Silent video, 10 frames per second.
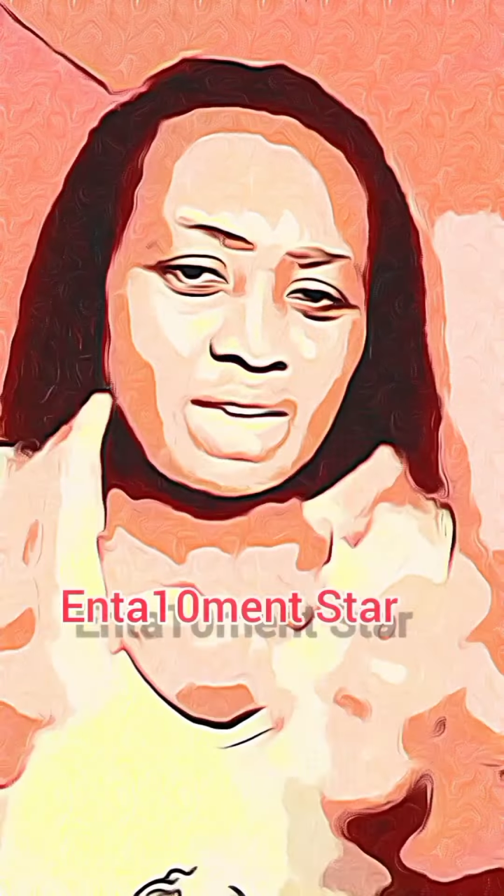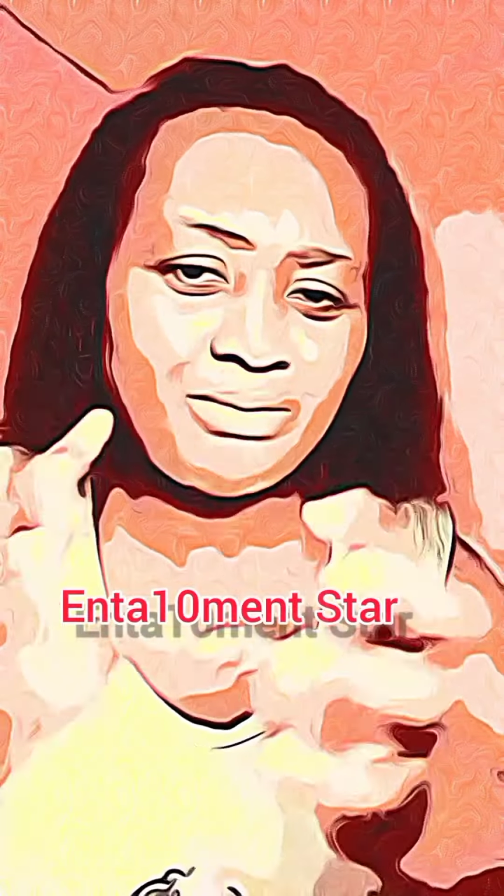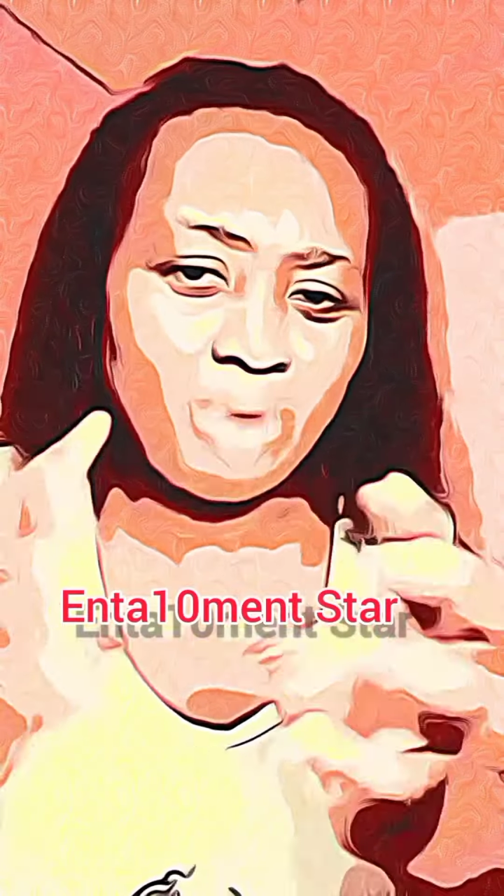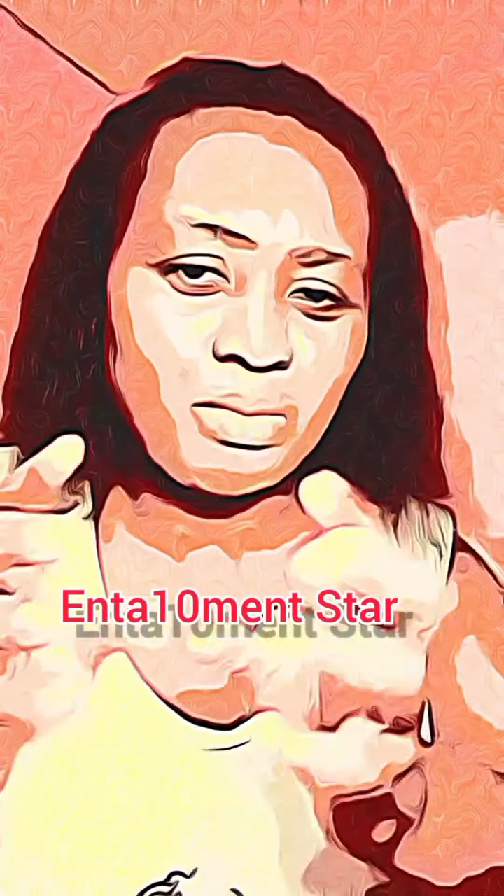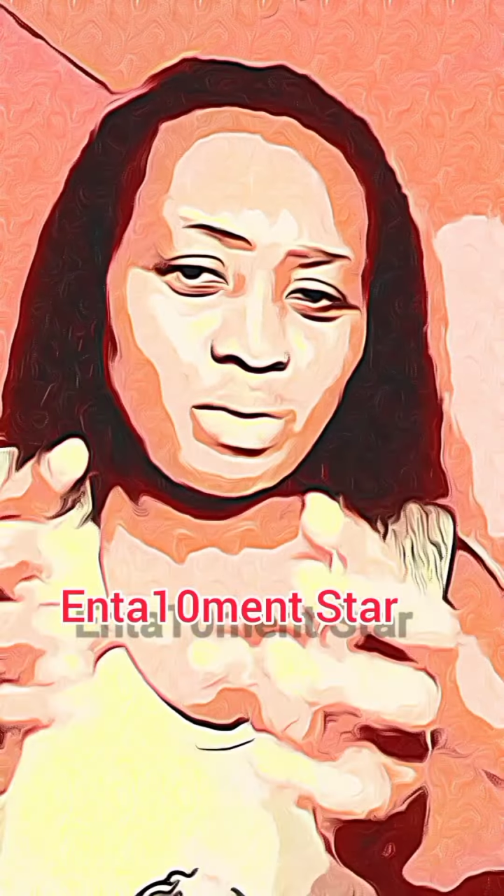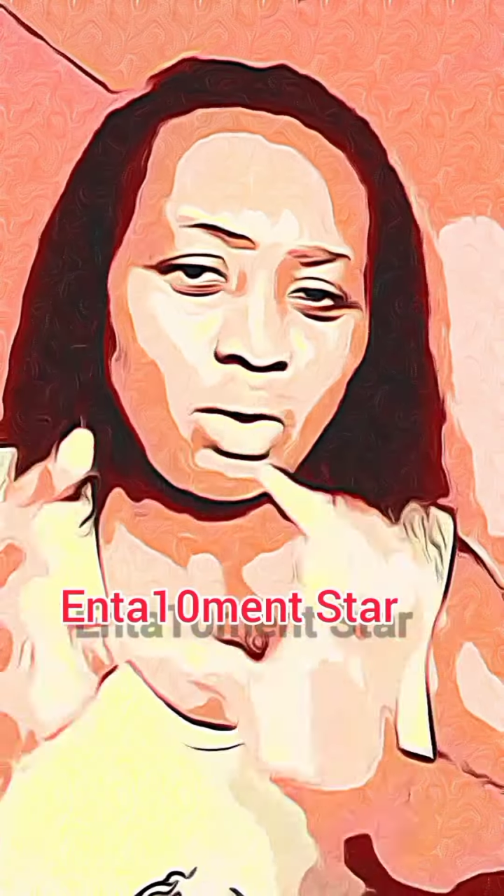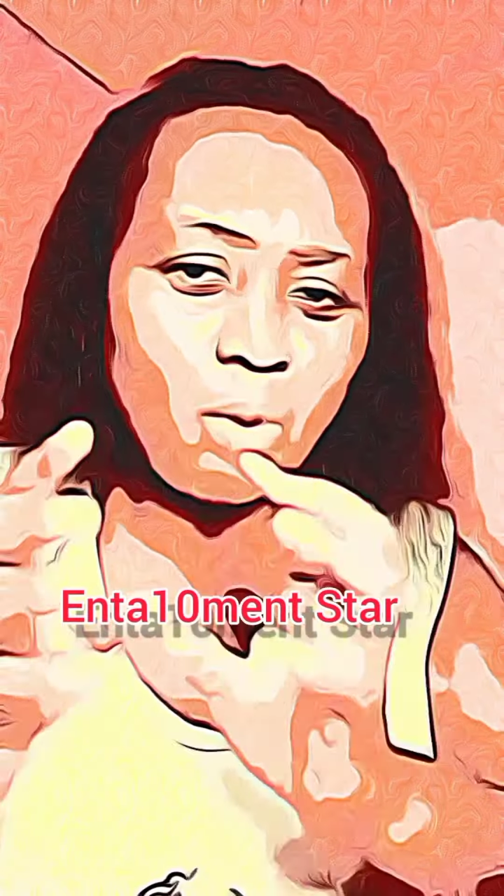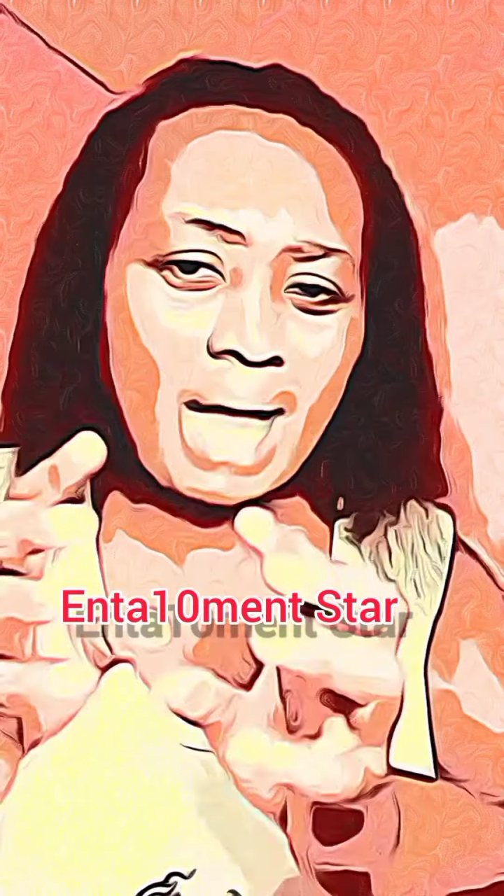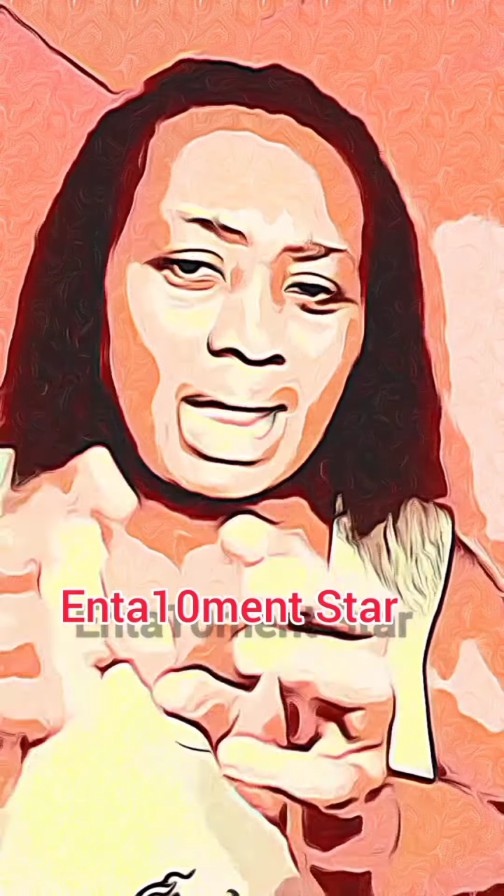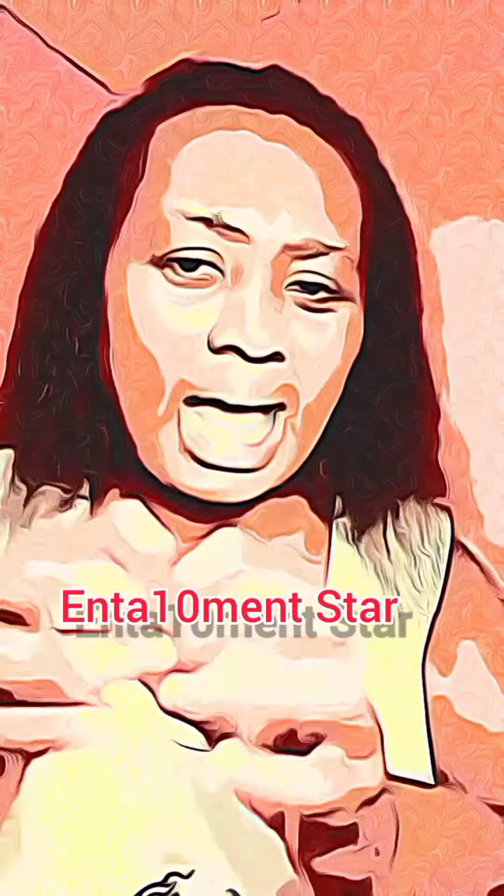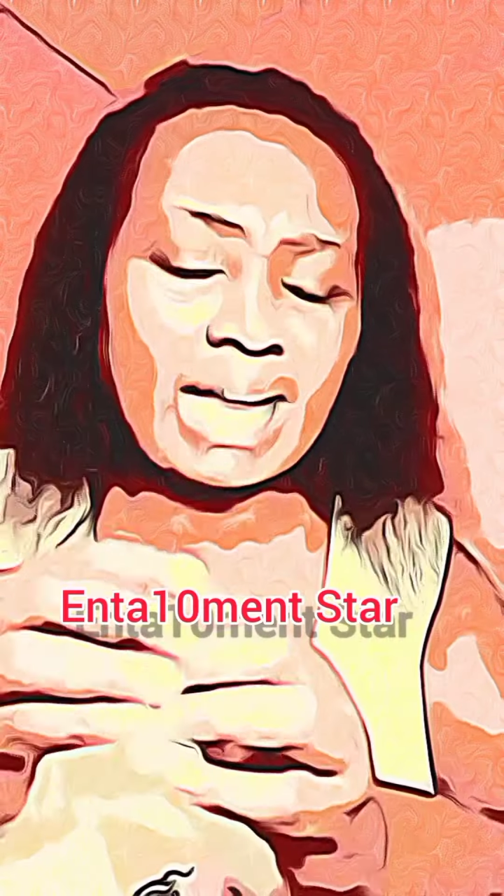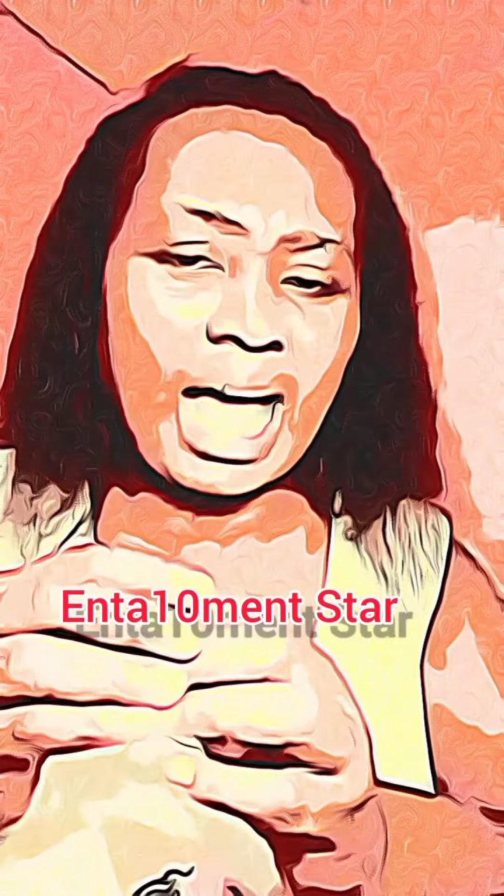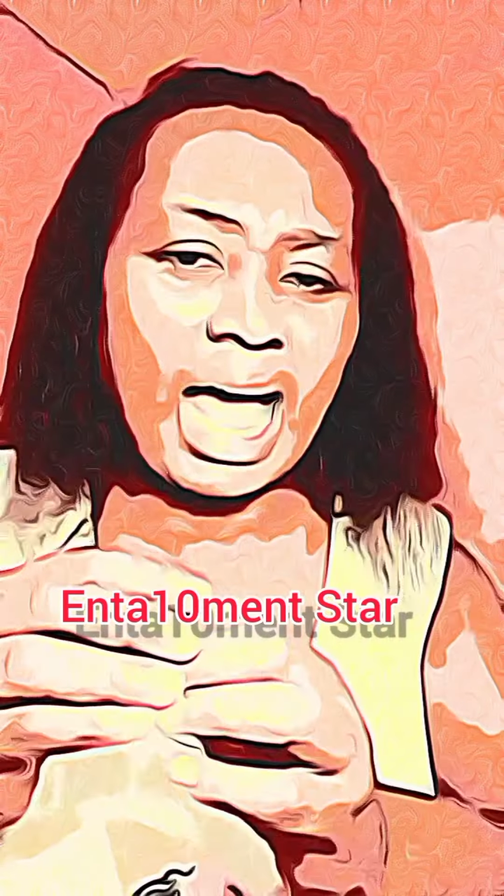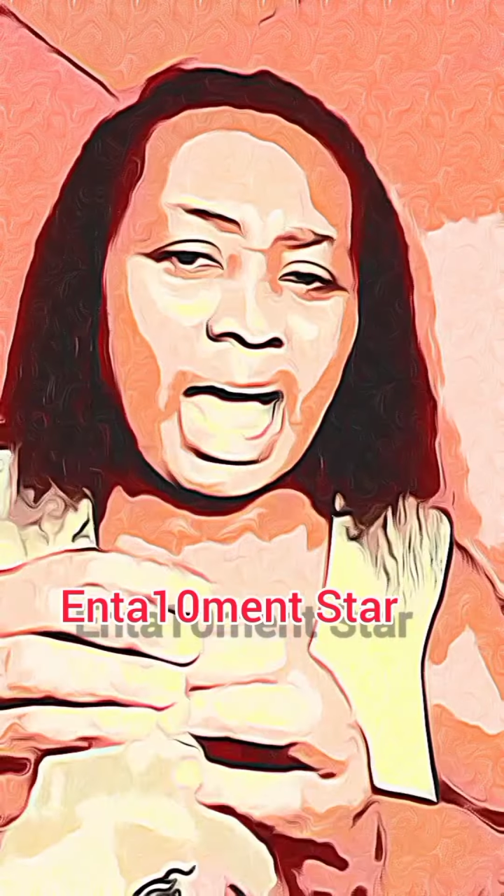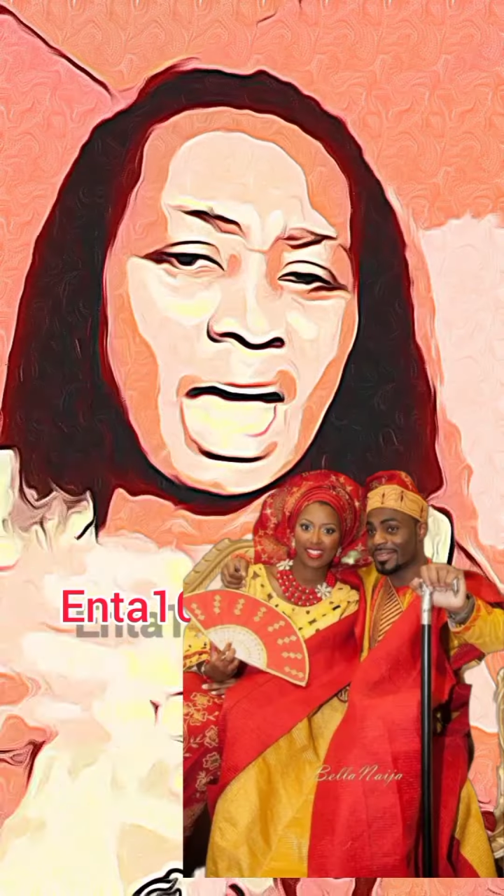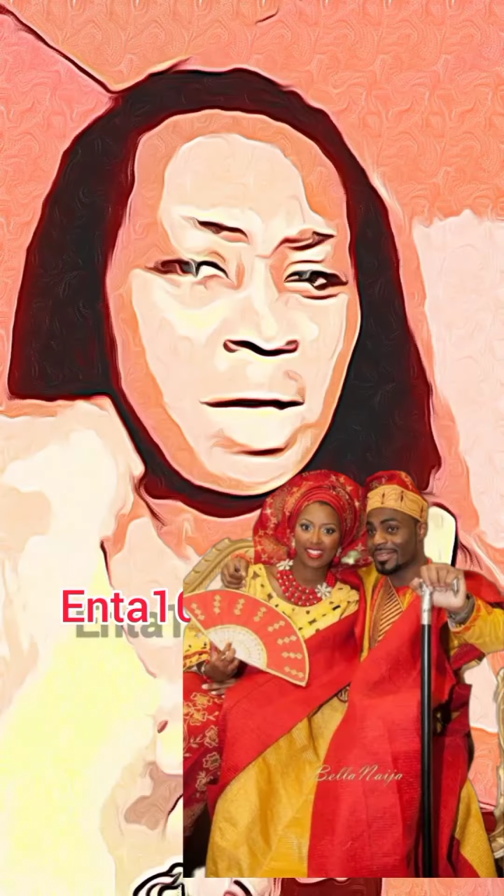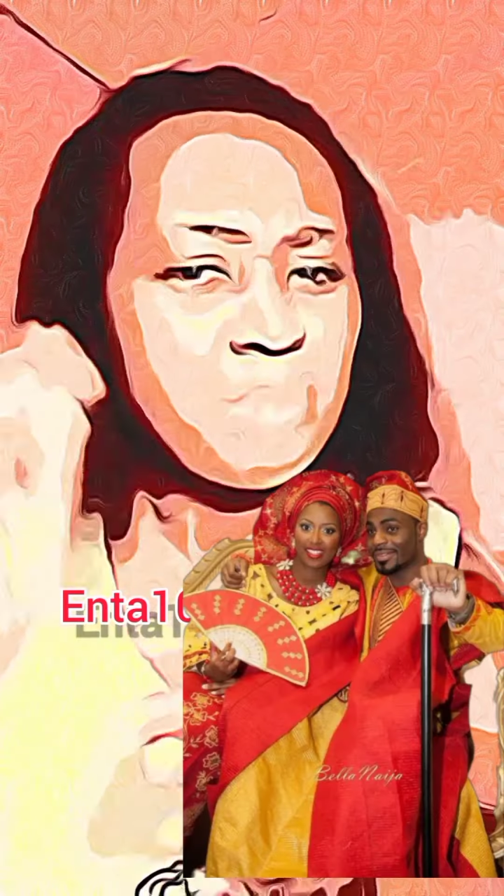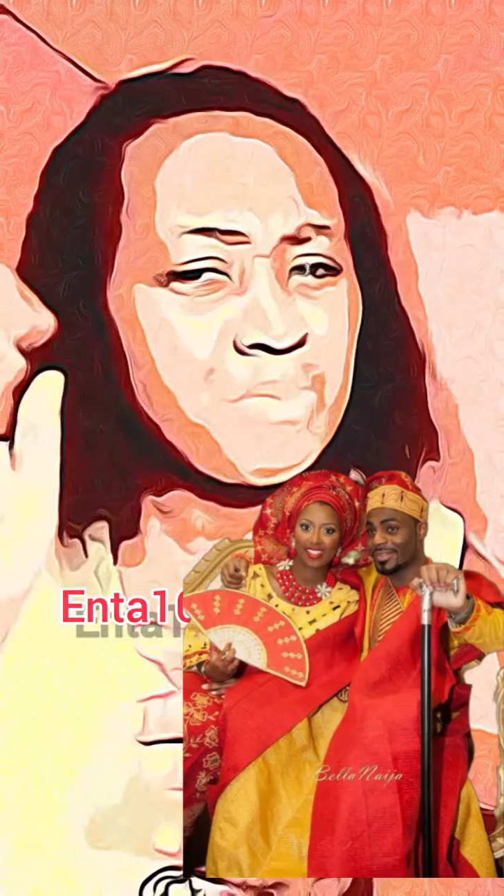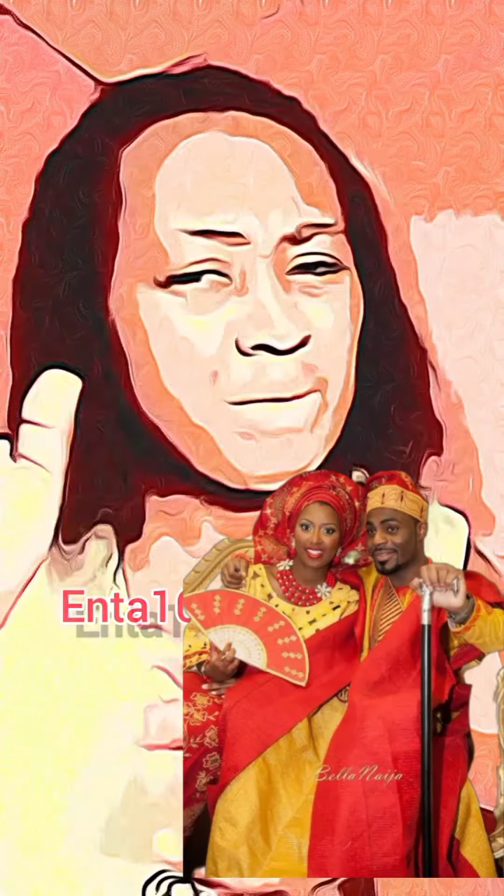see from Yoruba land are